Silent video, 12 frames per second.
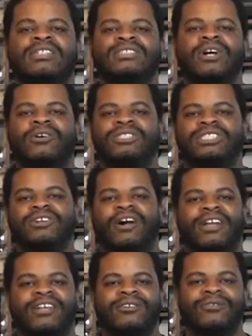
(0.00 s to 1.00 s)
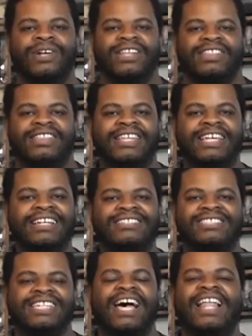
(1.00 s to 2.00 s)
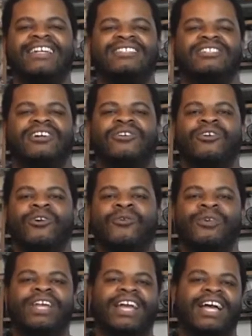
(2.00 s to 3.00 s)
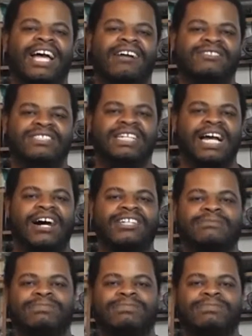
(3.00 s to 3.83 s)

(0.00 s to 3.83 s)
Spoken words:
So starting with the challenger, we have Child's